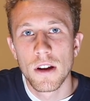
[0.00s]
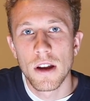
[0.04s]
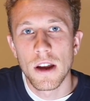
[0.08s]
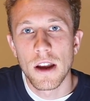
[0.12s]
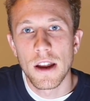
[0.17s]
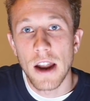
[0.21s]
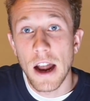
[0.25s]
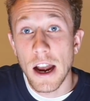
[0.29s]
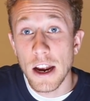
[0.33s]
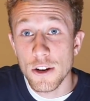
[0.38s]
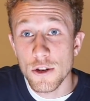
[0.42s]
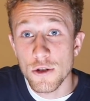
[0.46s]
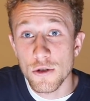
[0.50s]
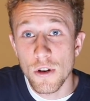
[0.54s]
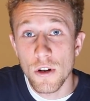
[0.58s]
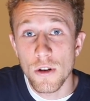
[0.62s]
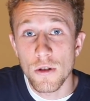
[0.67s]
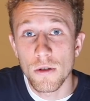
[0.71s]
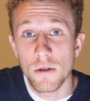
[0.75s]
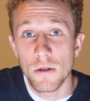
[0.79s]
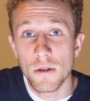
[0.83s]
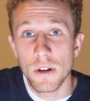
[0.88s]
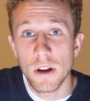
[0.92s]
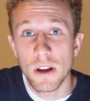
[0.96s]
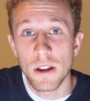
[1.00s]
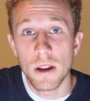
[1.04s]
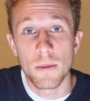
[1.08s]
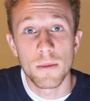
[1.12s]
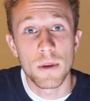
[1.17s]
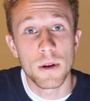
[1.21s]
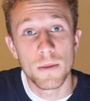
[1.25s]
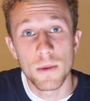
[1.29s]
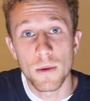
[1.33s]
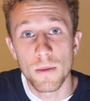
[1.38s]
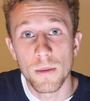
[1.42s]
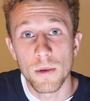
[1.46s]
And I struggle, and then
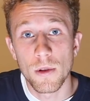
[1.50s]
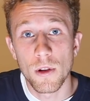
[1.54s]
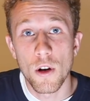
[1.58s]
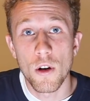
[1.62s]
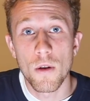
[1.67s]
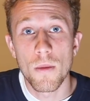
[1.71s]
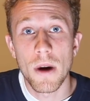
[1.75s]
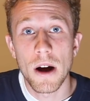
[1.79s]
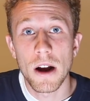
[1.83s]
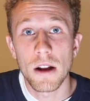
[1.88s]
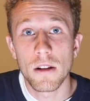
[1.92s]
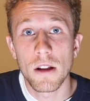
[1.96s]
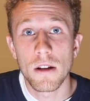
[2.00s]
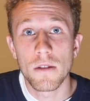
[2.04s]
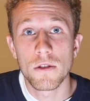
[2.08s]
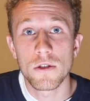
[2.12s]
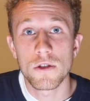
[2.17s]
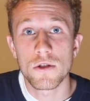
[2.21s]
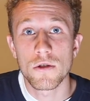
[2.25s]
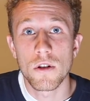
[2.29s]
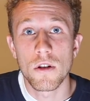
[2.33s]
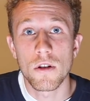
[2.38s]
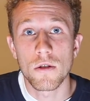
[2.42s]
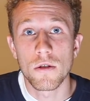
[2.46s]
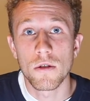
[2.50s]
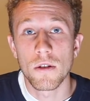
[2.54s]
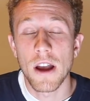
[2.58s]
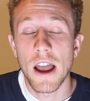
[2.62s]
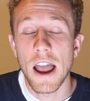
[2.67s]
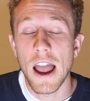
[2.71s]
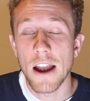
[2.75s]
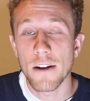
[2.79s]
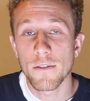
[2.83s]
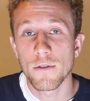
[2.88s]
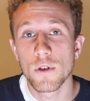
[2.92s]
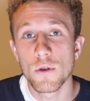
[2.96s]
people below my level struggle.
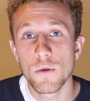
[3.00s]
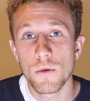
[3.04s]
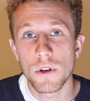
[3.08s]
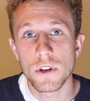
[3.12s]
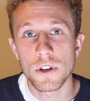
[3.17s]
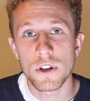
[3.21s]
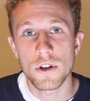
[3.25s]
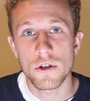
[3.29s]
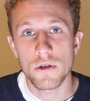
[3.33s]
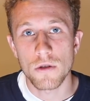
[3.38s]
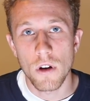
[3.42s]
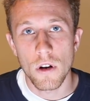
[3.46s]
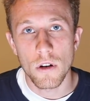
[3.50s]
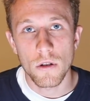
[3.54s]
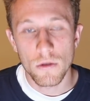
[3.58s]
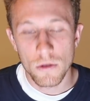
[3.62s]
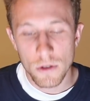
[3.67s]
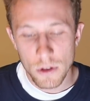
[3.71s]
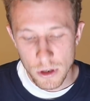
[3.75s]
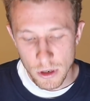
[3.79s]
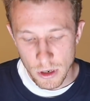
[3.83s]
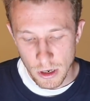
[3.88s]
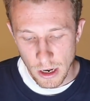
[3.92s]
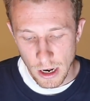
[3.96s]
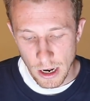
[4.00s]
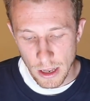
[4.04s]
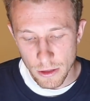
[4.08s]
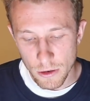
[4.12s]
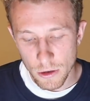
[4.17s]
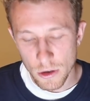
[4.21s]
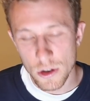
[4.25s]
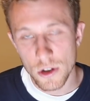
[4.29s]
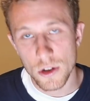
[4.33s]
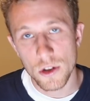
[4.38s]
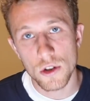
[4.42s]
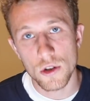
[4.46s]
Everyone struggles, and
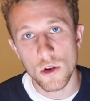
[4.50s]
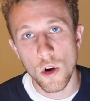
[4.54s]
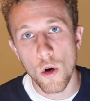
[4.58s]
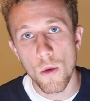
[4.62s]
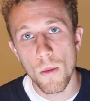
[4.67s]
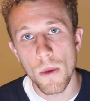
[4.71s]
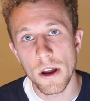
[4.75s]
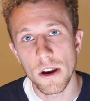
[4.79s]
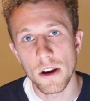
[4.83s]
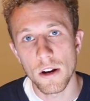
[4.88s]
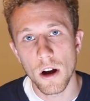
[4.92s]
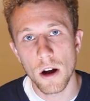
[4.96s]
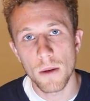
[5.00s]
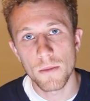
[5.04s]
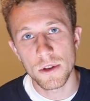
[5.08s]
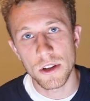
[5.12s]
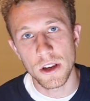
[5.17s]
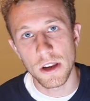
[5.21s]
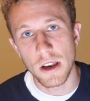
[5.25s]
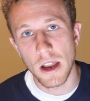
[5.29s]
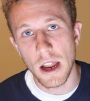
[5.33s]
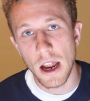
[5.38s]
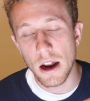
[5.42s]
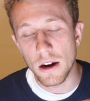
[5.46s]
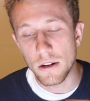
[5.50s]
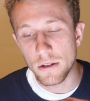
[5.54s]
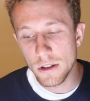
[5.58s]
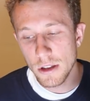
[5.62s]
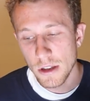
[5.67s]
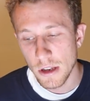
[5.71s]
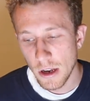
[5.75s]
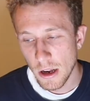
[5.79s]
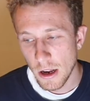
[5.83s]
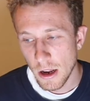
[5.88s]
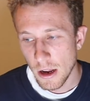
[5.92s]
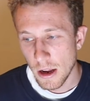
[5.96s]
there's so many ups and downs.
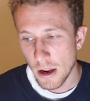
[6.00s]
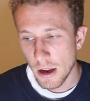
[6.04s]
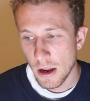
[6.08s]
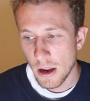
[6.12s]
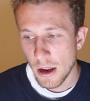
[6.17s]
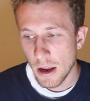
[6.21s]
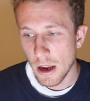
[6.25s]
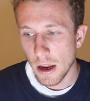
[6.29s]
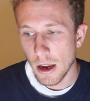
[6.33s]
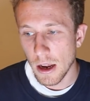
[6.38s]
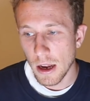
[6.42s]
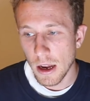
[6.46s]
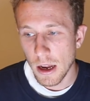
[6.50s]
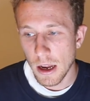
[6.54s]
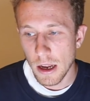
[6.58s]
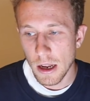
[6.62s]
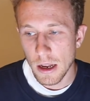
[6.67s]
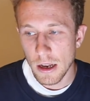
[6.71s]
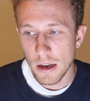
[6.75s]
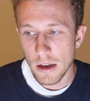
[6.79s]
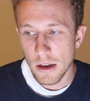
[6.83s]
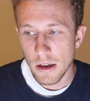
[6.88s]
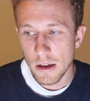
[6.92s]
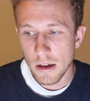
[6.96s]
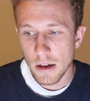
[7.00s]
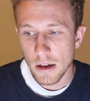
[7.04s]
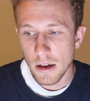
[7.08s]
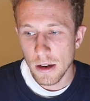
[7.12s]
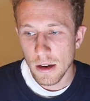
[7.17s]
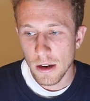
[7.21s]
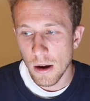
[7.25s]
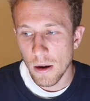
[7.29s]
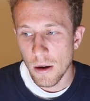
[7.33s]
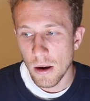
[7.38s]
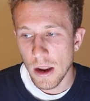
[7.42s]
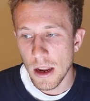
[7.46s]
And
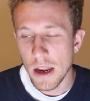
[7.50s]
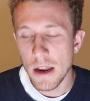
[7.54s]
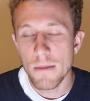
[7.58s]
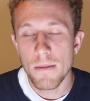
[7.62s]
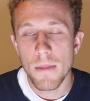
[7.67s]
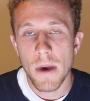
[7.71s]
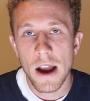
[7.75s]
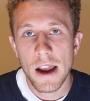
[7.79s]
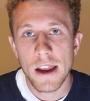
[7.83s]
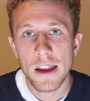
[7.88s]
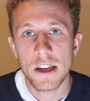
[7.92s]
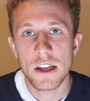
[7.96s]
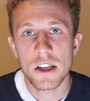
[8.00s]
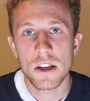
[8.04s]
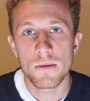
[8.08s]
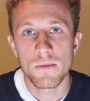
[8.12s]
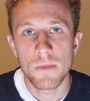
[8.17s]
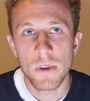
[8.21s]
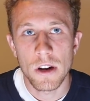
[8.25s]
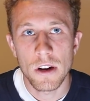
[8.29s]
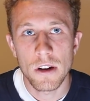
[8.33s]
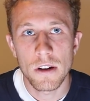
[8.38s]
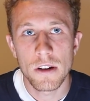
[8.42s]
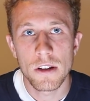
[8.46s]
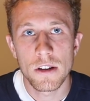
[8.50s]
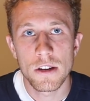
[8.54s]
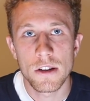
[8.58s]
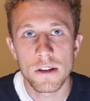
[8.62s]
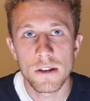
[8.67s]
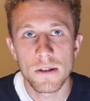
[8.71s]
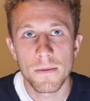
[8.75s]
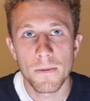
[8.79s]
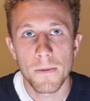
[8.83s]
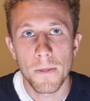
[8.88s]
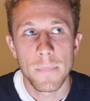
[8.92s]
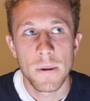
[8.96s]
in my experience,
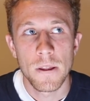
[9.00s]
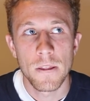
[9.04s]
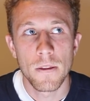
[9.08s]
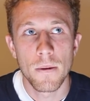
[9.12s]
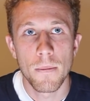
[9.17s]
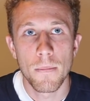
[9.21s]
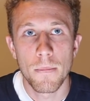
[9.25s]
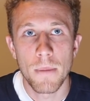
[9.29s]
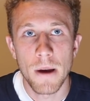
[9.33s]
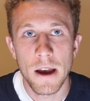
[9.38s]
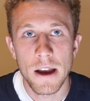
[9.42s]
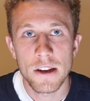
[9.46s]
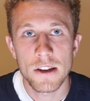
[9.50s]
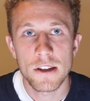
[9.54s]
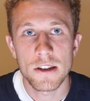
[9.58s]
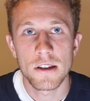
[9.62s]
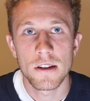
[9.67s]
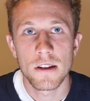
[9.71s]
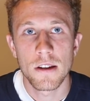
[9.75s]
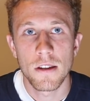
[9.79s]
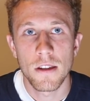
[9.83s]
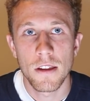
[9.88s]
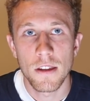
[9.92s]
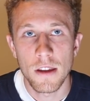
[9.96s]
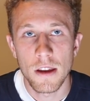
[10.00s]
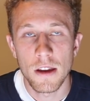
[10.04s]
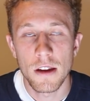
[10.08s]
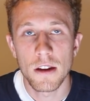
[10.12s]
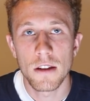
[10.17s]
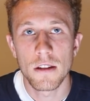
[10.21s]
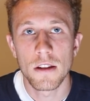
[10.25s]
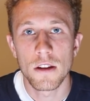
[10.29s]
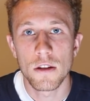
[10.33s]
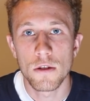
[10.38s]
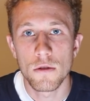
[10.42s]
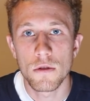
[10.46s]
the best thing
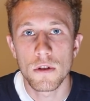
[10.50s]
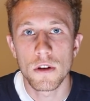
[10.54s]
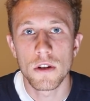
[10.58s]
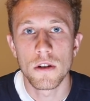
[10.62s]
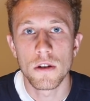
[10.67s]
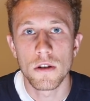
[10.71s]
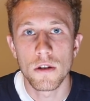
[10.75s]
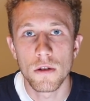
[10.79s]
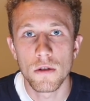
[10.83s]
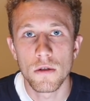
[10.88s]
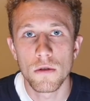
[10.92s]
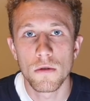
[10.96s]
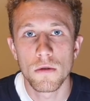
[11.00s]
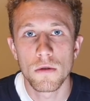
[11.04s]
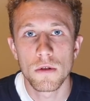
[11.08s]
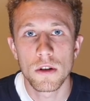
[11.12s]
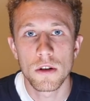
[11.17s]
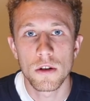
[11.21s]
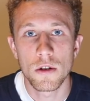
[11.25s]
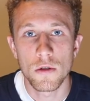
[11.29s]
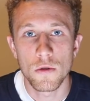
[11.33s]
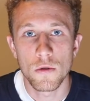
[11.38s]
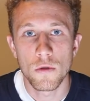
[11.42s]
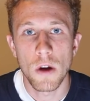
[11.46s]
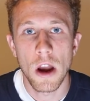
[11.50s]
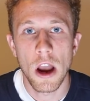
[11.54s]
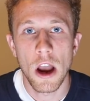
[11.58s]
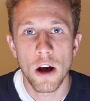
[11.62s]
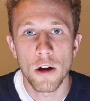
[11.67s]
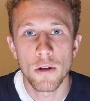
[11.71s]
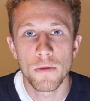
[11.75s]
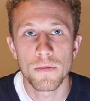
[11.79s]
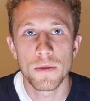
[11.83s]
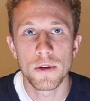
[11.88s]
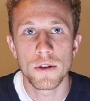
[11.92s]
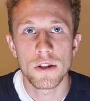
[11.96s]
that you can do to
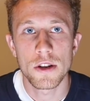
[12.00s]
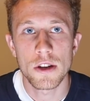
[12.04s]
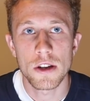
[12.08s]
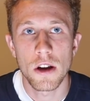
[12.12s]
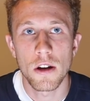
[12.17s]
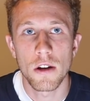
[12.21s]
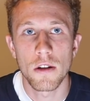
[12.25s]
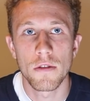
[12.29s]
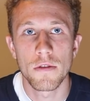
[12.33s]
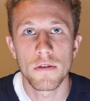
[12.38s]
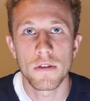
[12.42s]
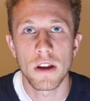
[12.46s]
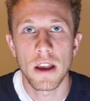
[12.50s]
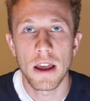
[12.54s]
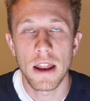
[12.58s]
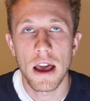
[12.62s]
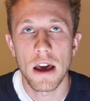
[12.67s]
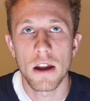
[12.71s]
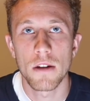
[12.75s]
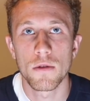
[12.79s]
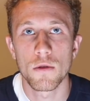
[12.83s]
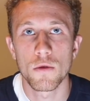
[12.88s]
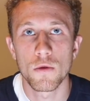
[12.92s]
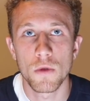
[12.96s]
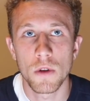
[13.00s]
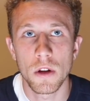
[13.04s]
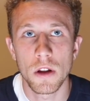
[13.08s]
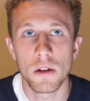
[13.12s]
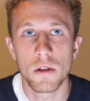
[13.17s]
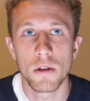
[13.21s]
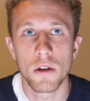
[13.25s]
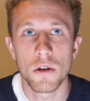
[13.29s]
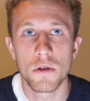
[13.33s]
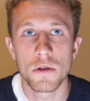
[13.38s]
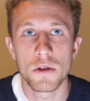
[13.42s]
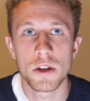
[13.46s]
help yourself get out of a really
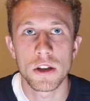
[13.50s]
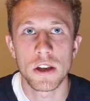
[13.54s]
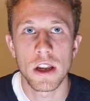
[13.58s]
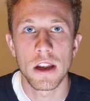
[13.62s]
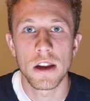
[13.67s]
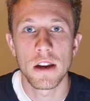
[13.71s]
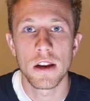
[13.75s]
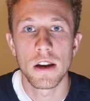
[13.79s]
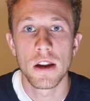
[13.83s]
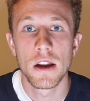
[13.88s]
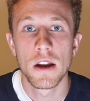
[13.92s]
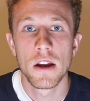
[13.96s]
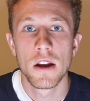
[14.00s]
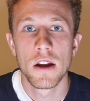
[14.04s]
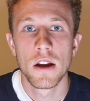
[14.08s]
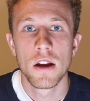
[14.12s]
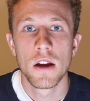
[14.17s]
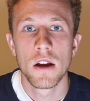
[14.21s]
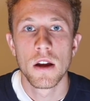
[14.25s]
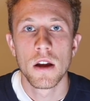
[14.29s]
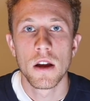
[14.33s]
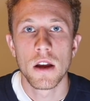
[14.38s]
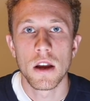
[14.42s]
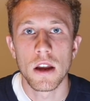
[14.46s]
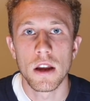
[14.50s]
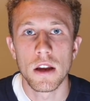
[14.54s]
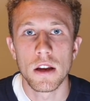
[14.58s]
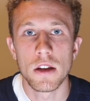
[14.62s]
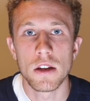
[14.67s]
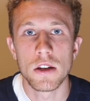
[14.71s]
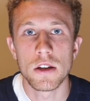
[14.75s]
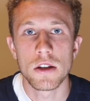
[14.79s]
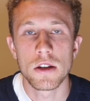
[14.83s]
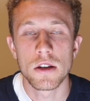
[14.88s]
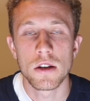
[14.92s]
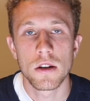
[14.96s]
low state
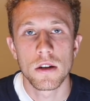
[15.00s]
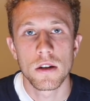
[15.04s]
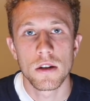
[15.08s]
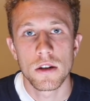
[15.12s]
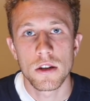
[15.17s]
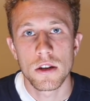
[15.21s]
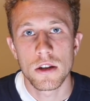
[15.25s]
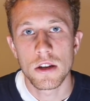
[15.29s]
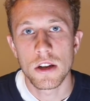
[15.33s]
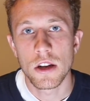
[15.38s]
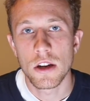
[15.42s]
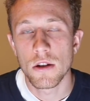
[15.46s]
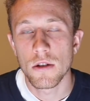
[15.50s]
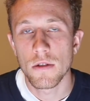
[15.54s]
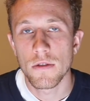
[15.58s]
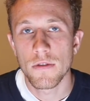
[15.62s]
is see your